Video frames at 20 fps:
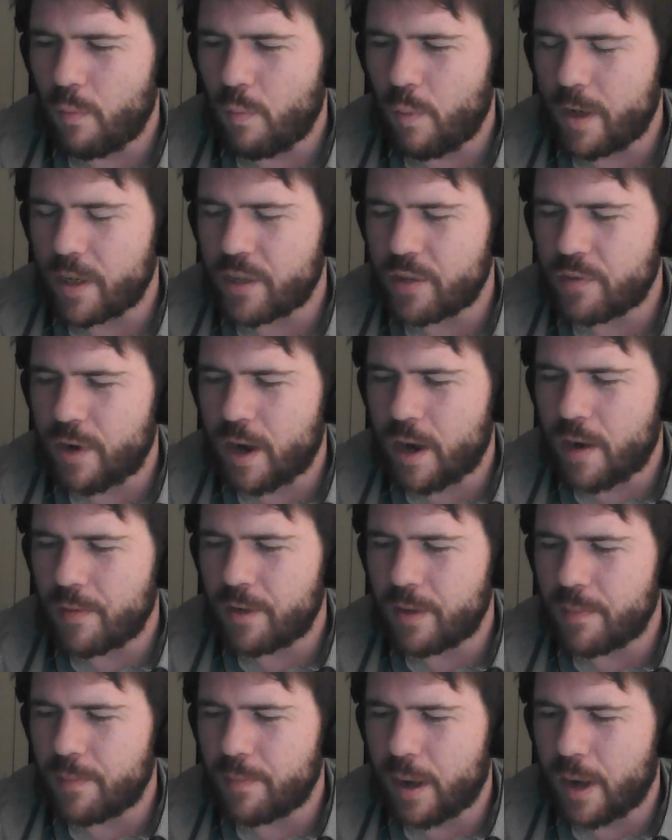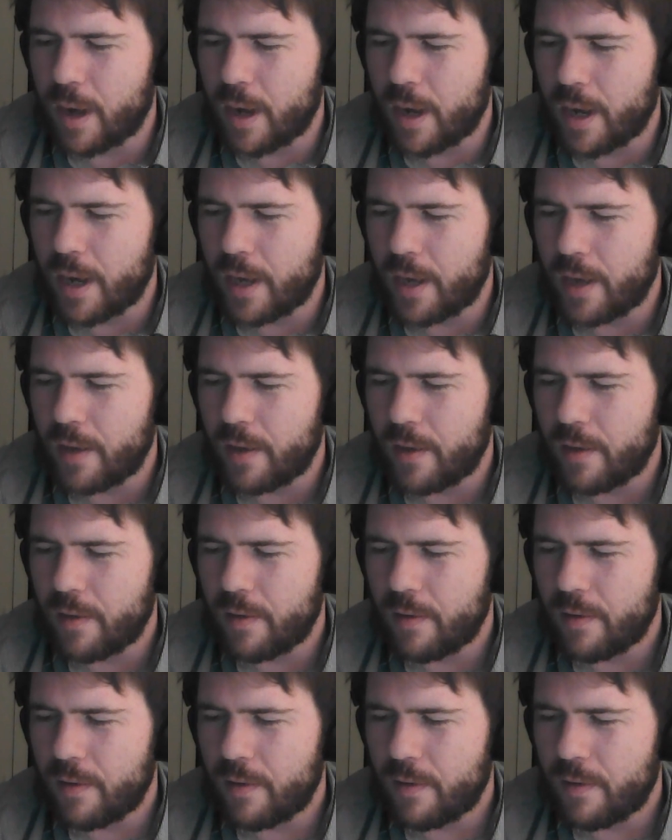we're surrounded by
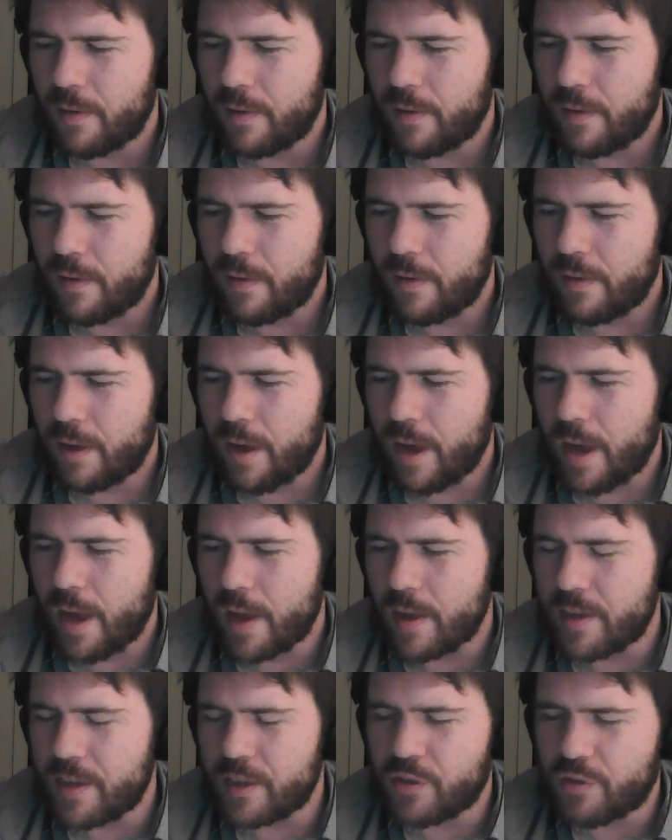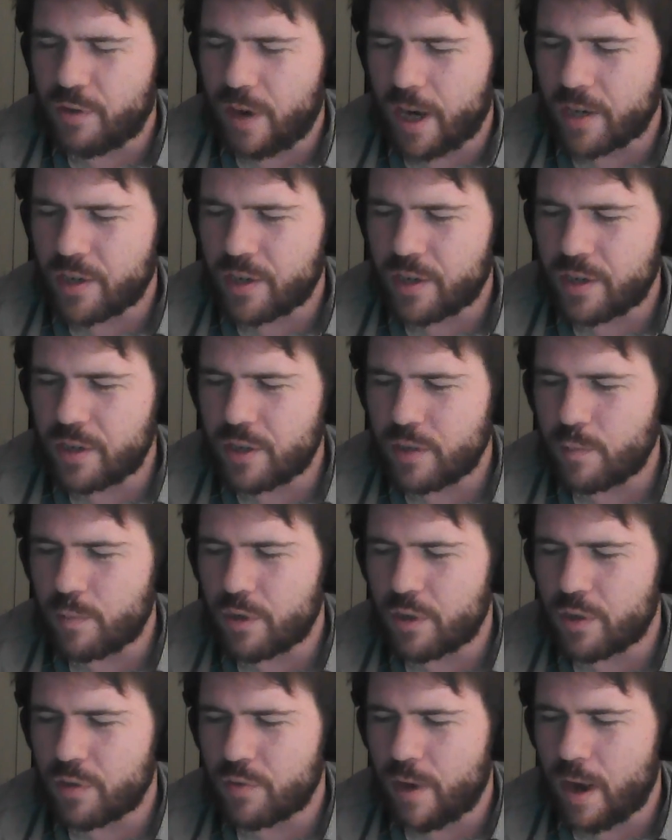distractions, and we're
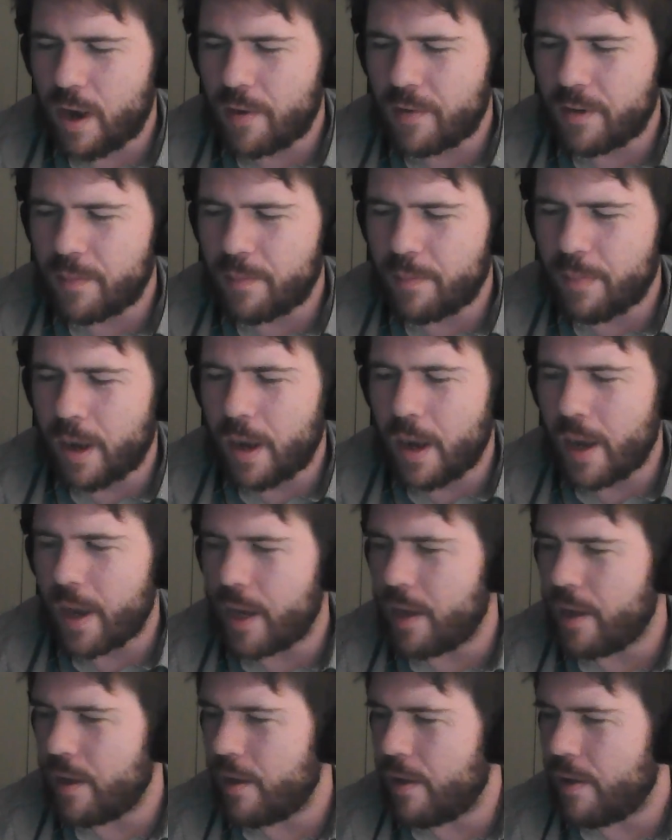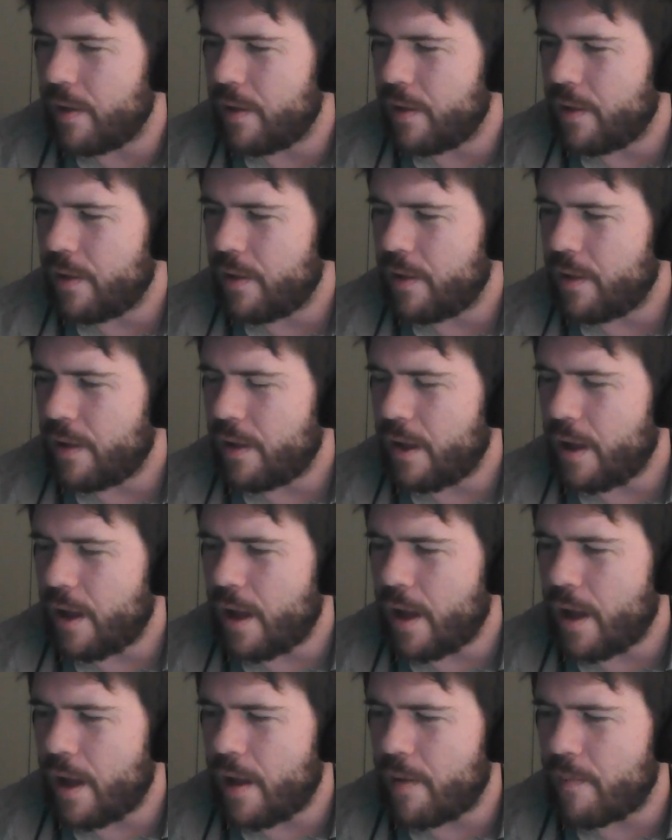surrounded by
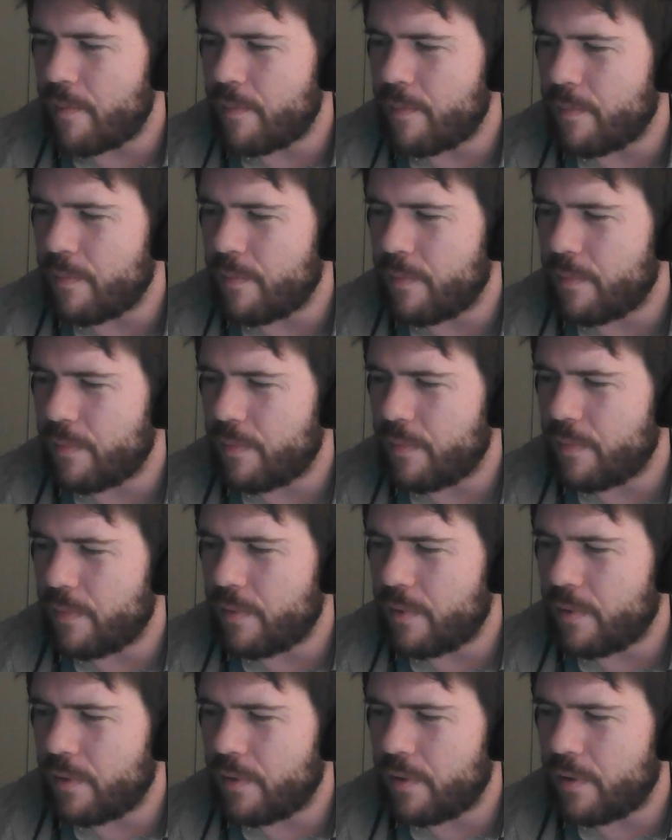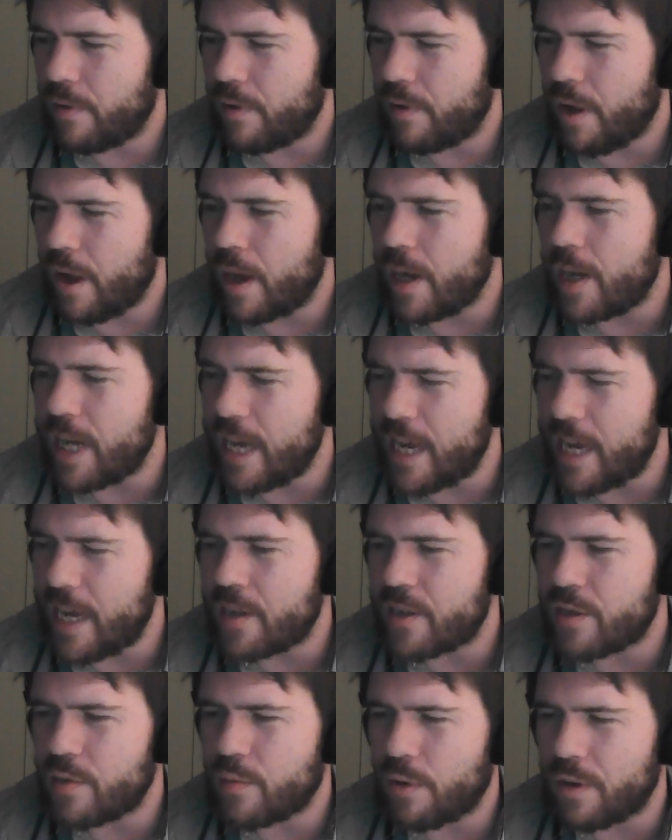a
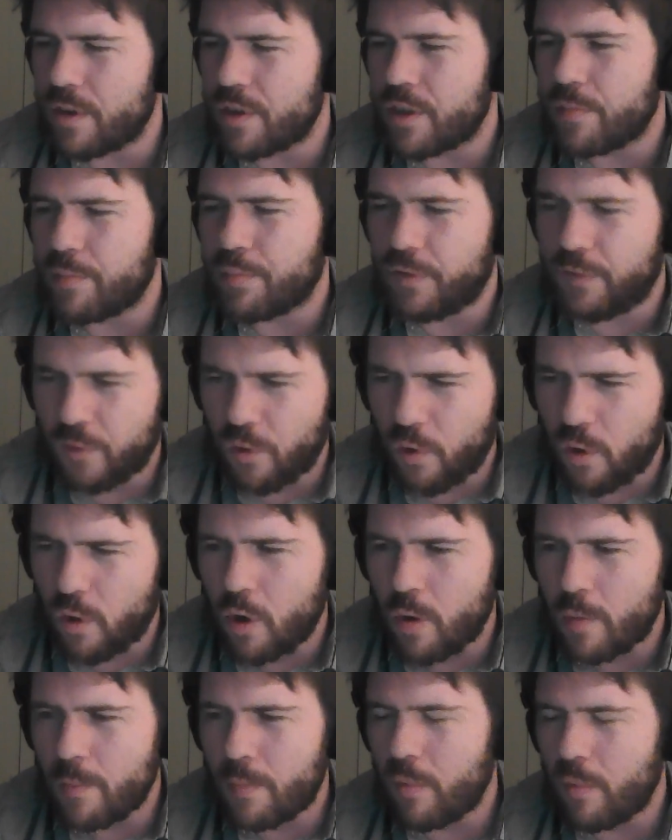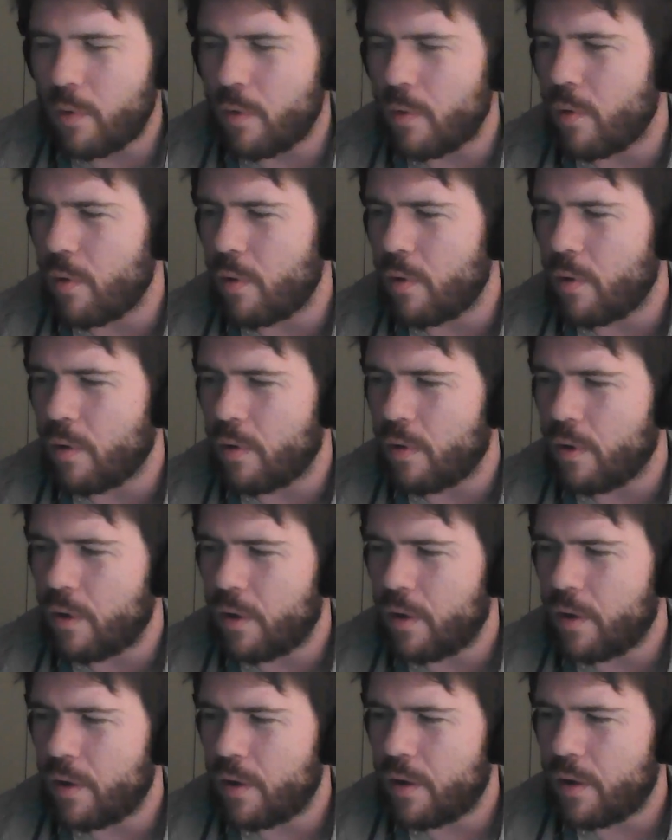need to want to perform or
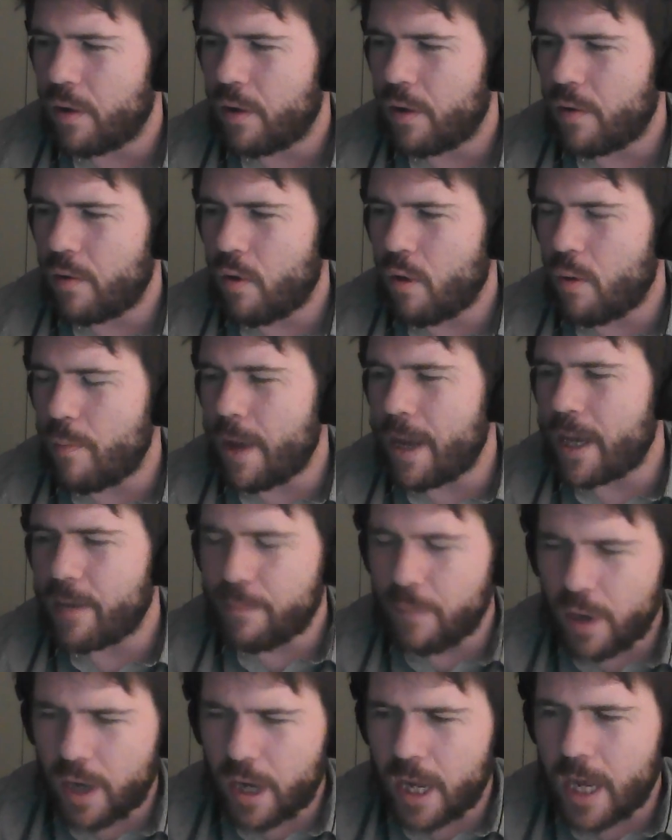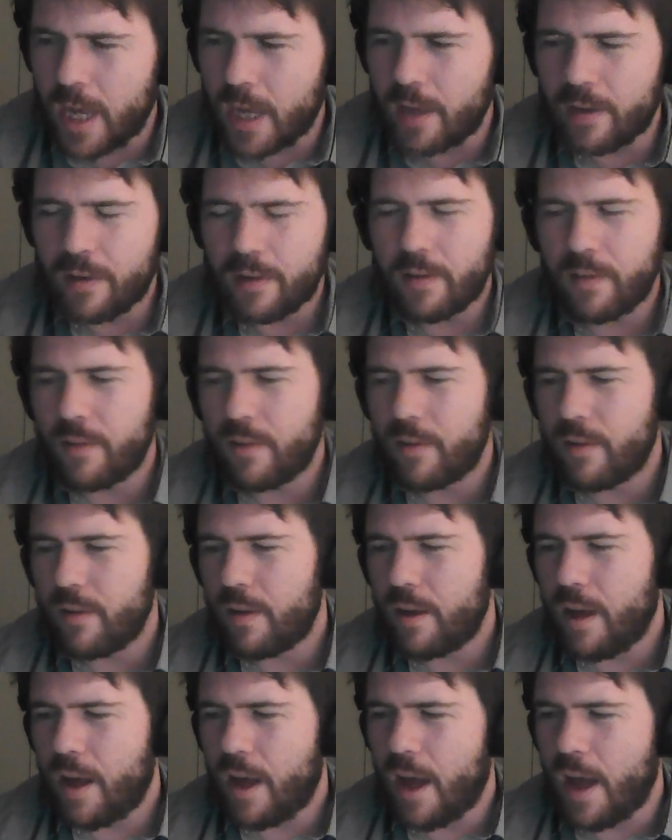make money
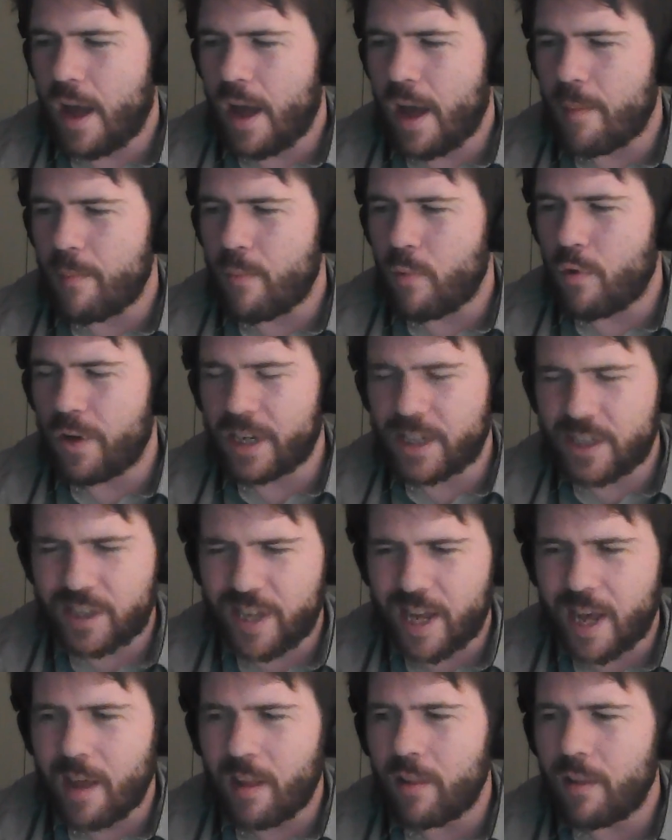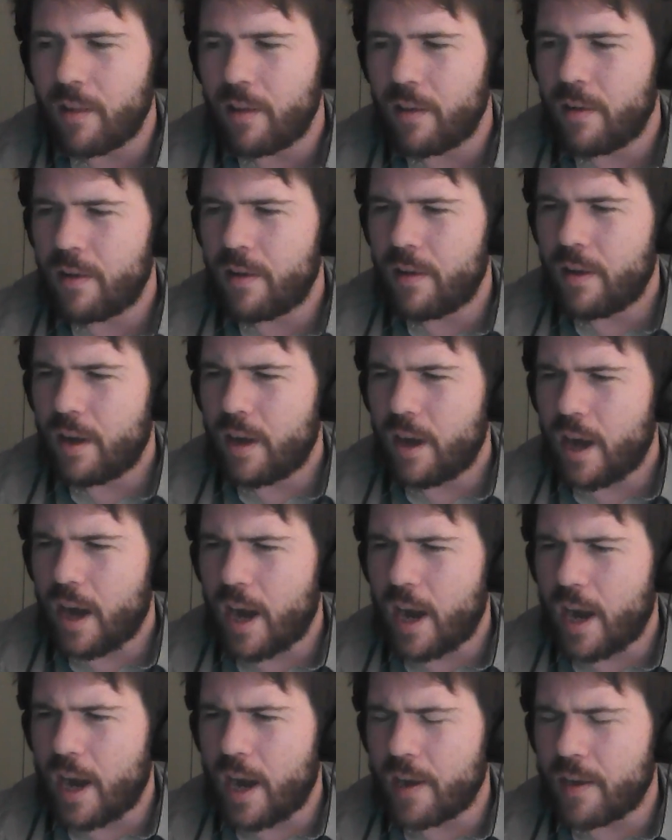or excel.
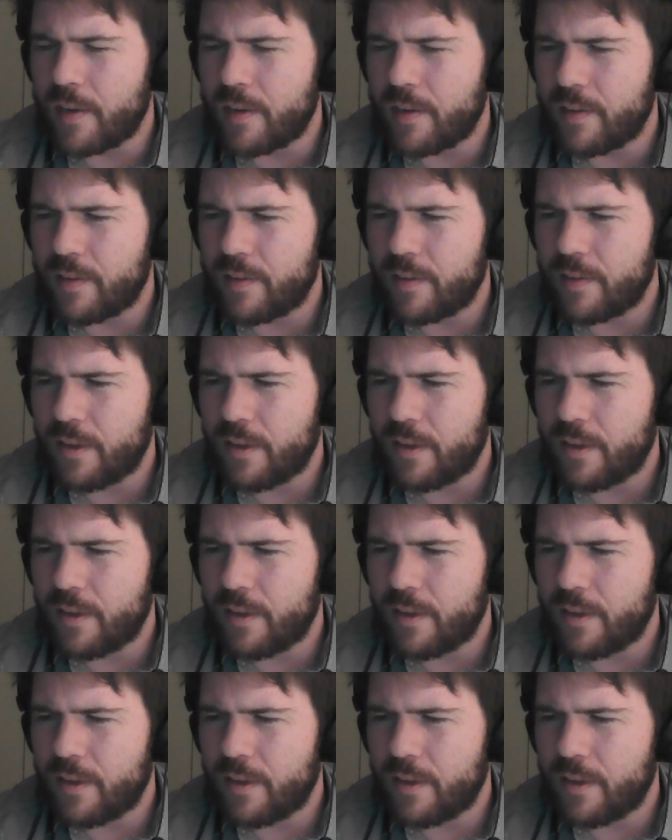And